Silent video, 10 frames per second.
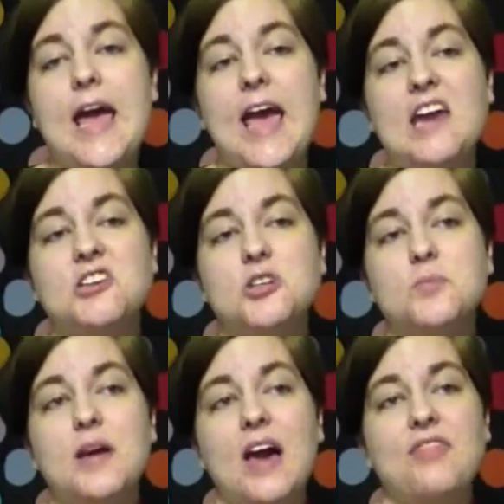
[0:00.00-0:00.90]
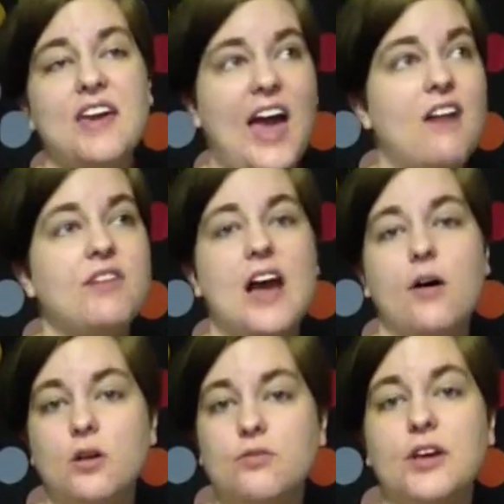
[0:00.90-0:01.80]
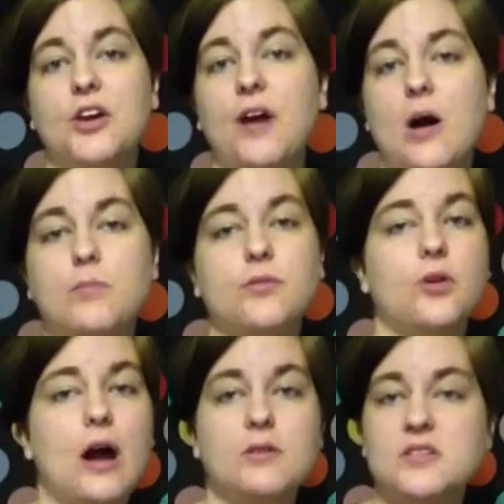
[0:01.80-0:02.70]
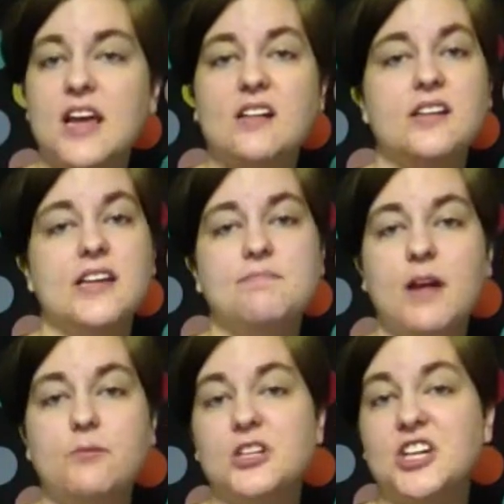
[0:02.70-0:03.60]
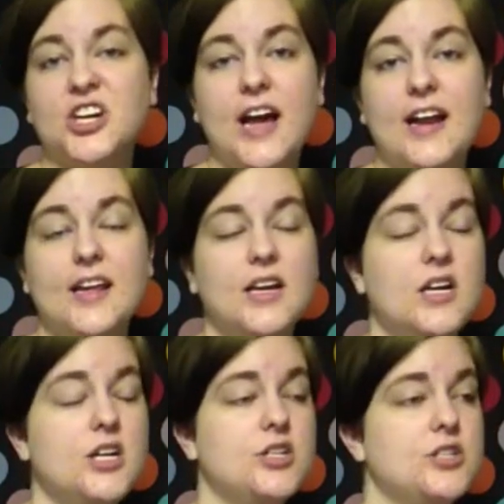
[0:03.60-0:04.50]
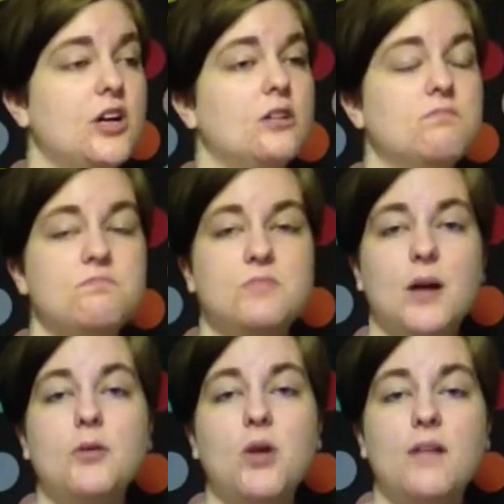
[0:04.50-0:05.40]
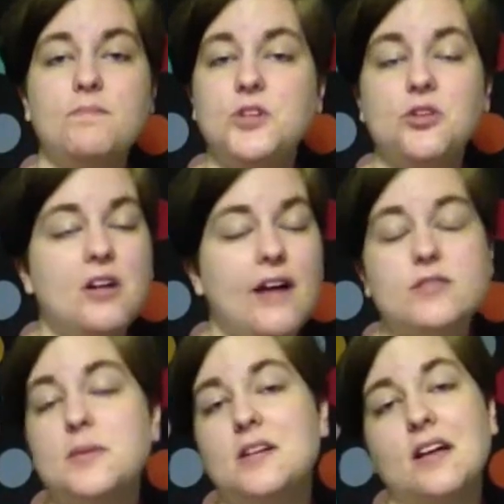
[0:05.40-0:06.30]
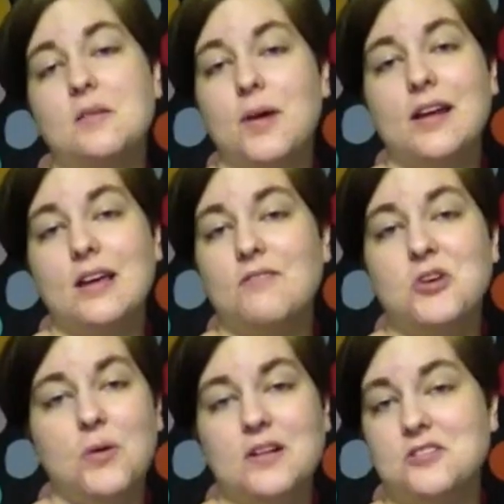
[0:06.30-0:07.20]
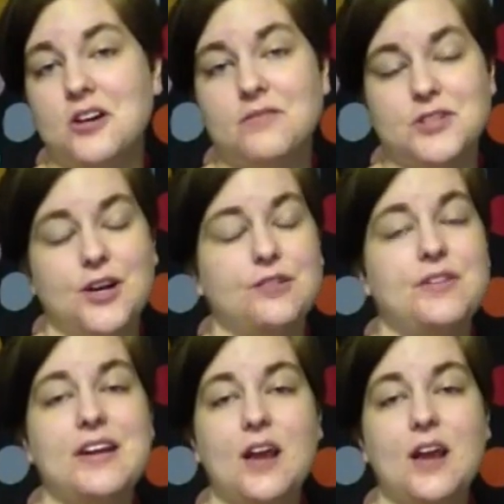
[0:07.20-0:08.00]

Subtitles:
And it took me, I think, half an hour to figure out before I was nailing it and really good at it. So, number one, you don't have to spend a lot of money if you want to start in photography.